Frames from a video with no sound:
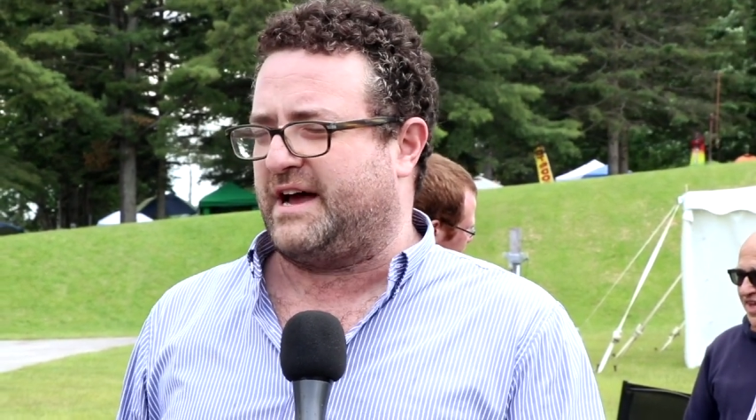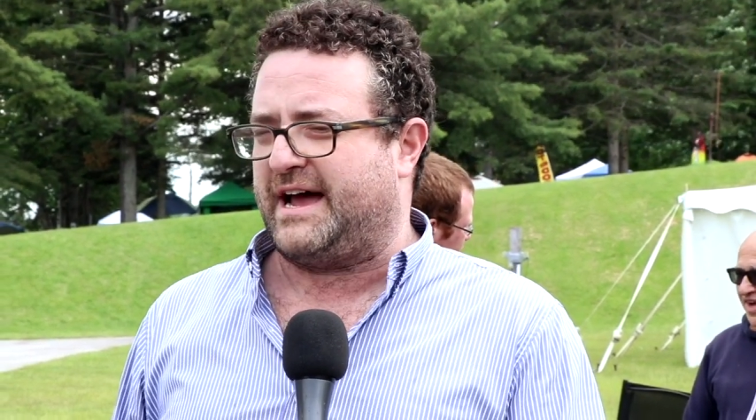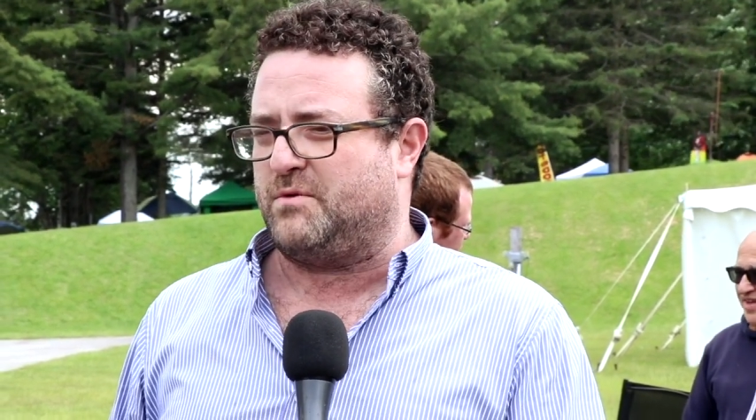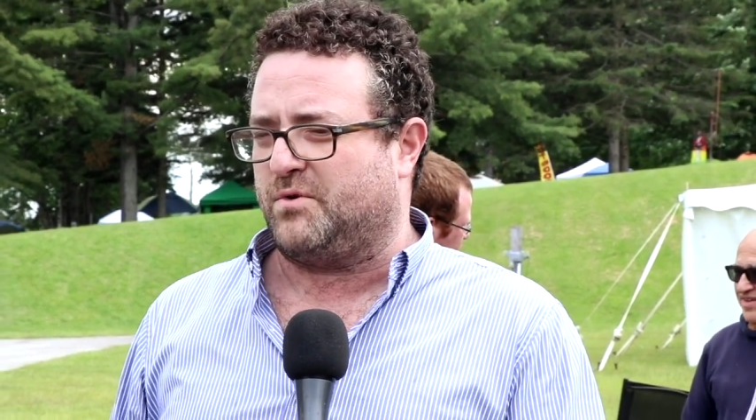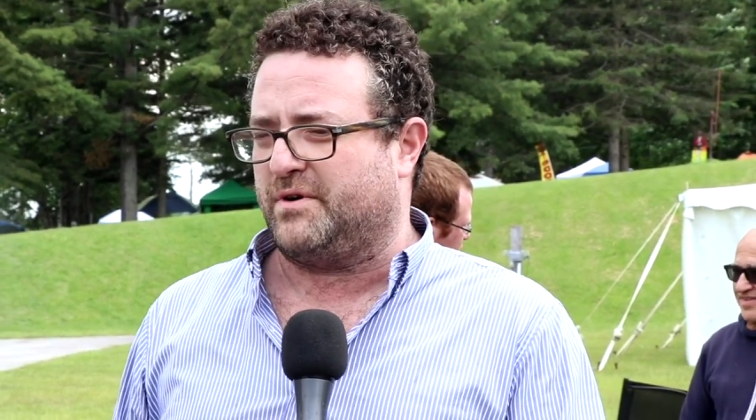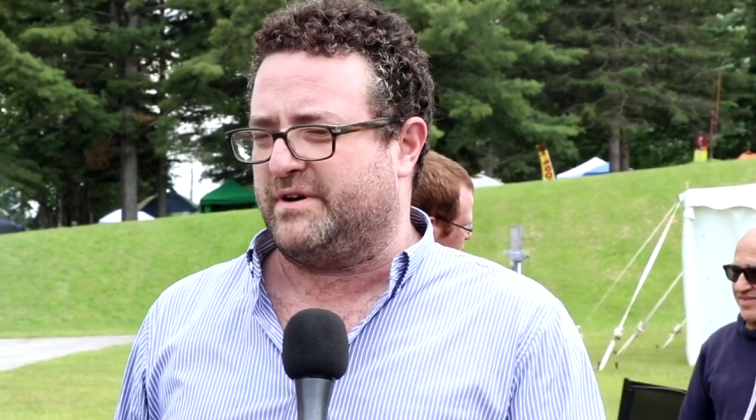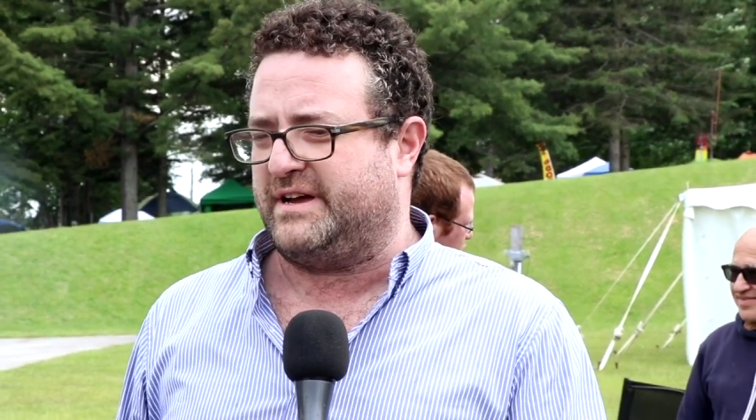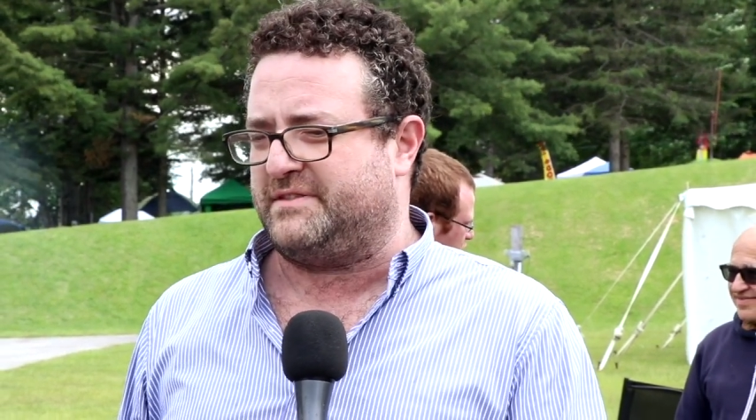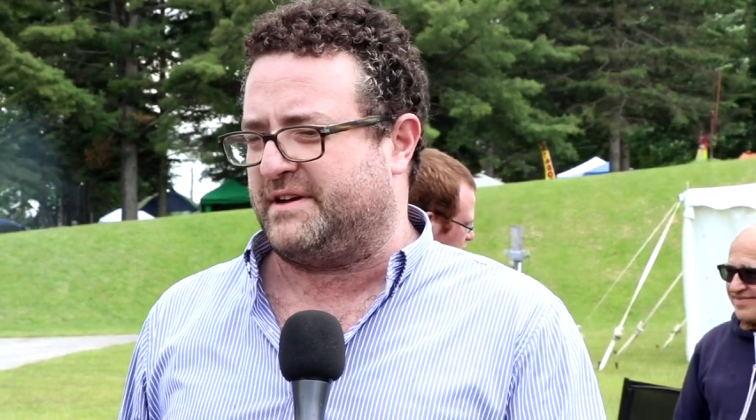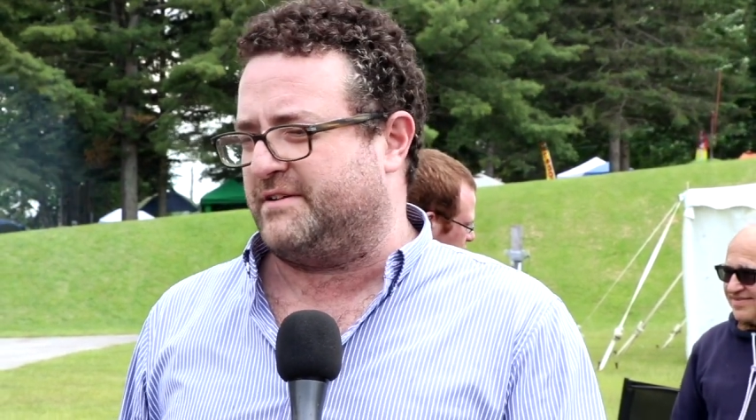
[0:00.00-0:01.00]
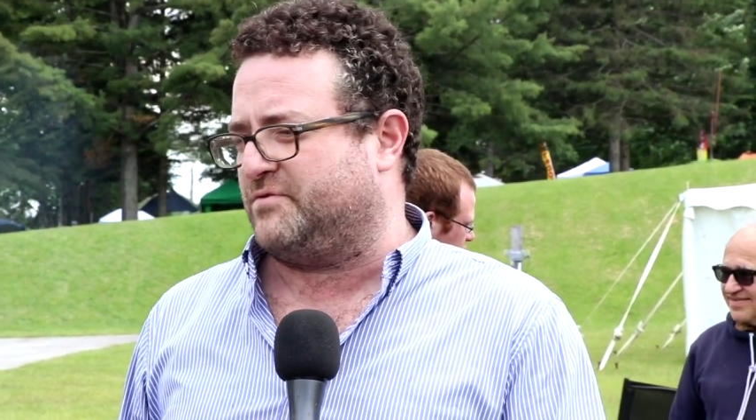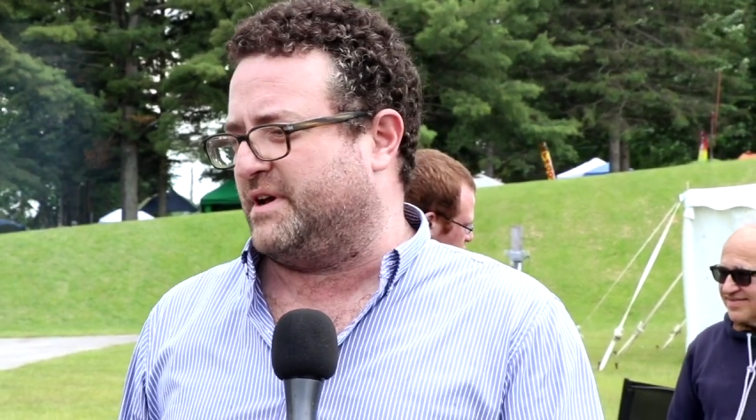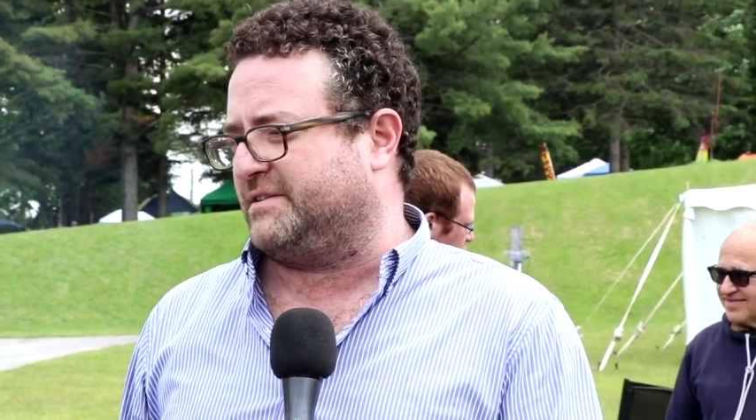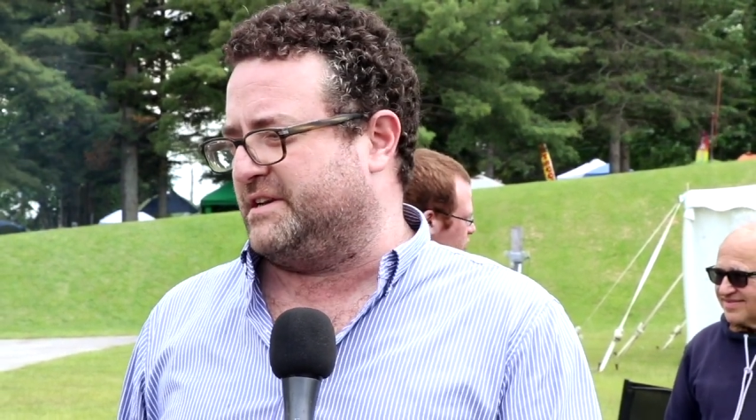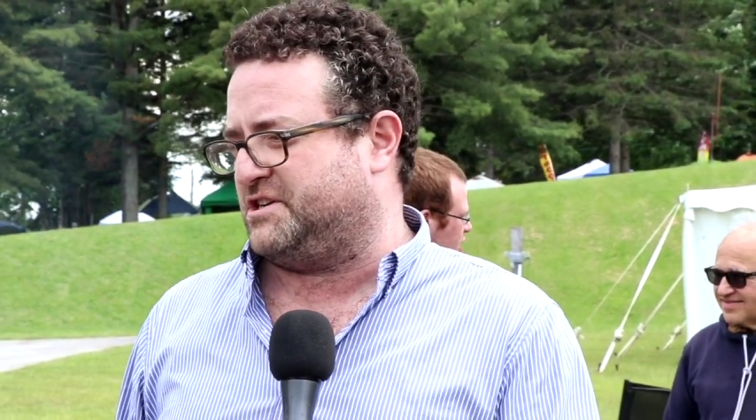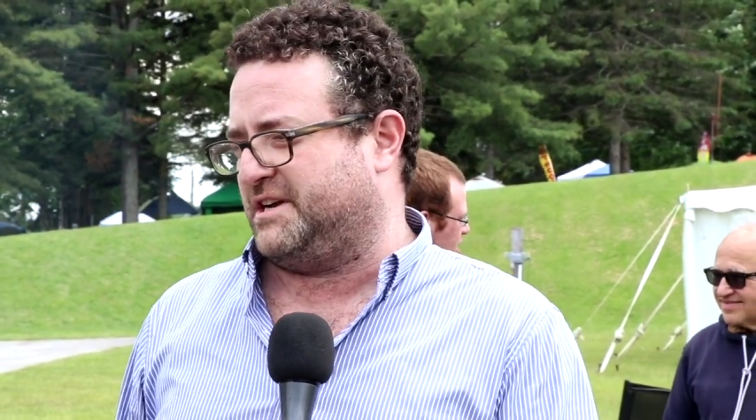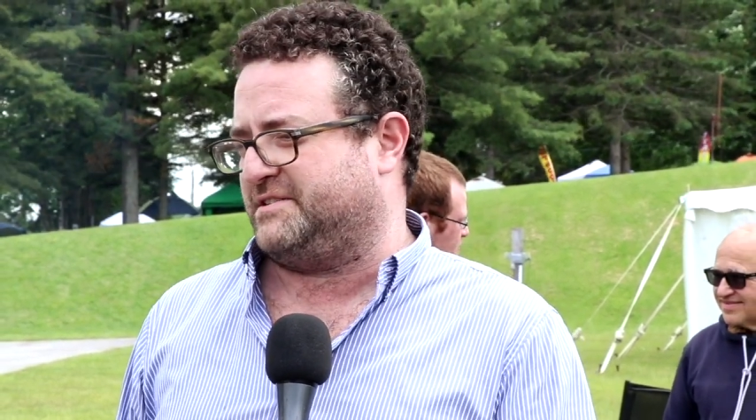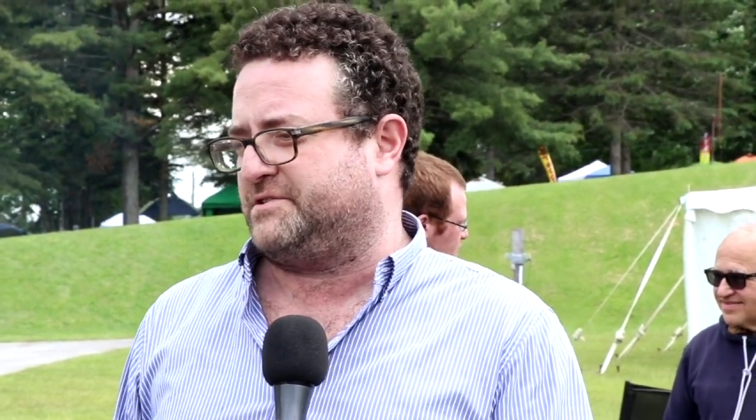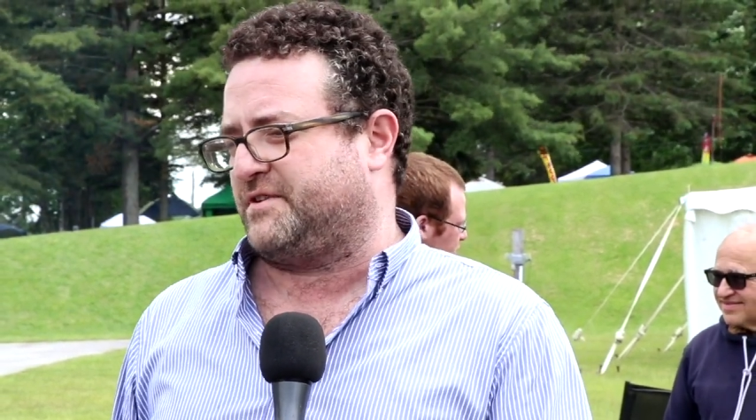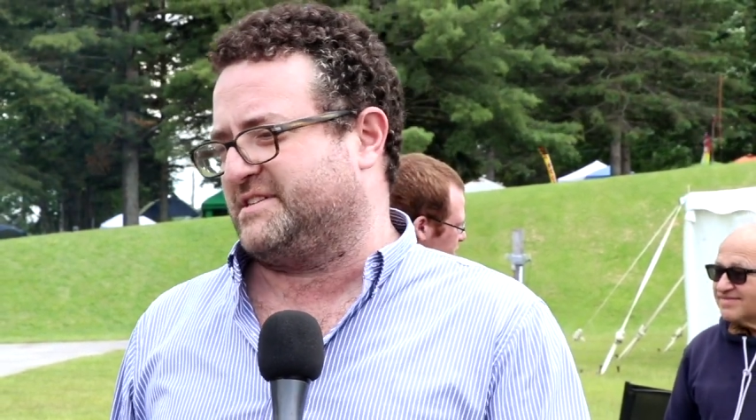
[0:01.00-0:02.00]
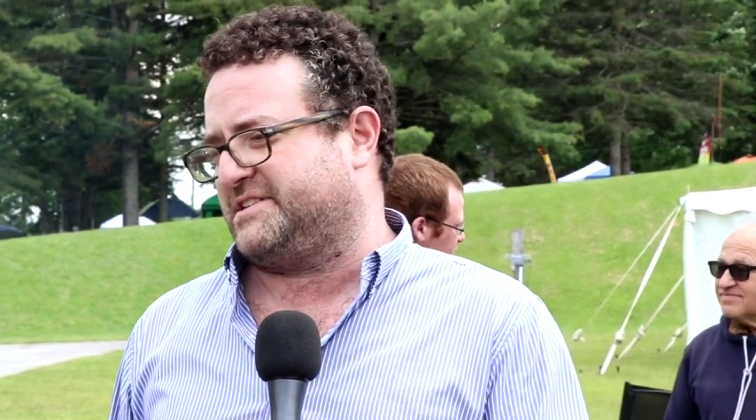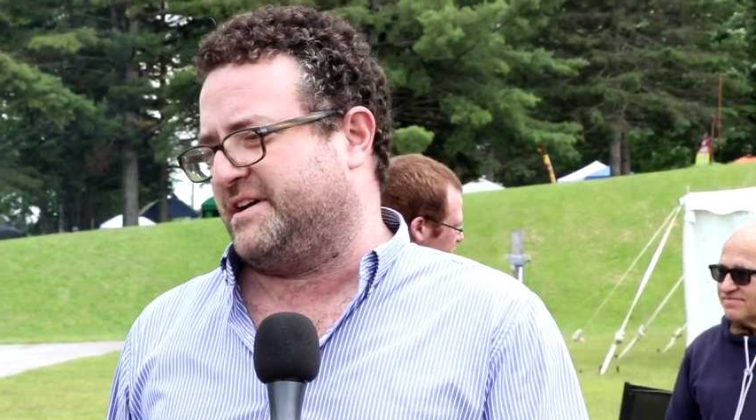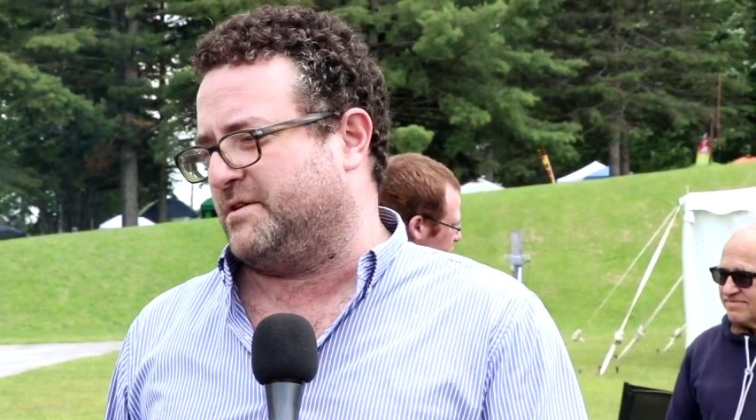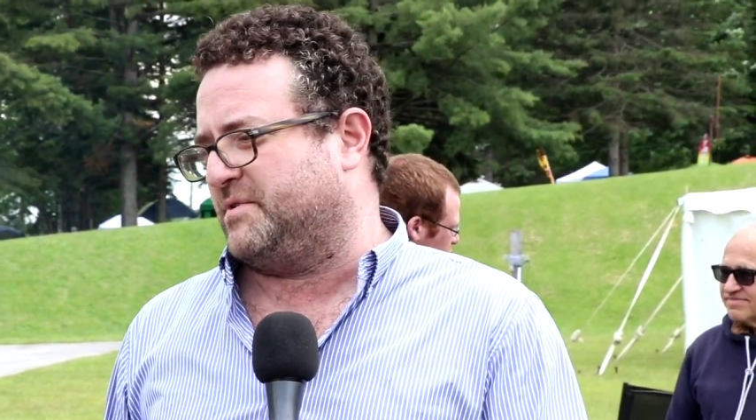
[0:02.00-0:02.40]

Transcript: I worry that if we unleash antitrust on it,